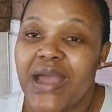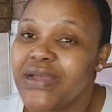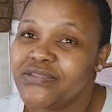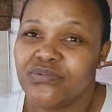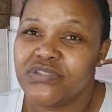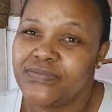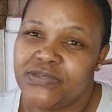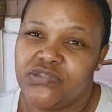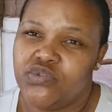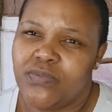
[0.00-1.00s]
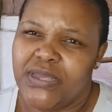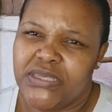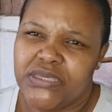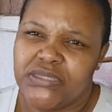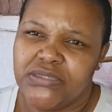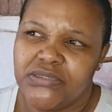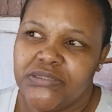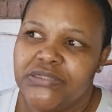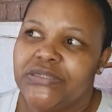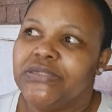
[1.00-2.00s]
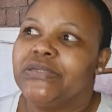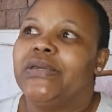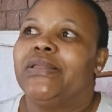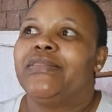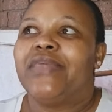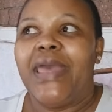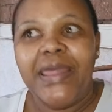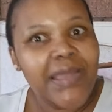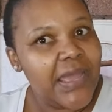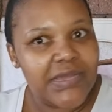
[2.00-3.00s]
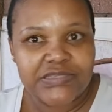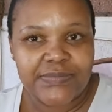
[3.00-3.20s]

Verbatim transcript: angazi ukuthi yini then i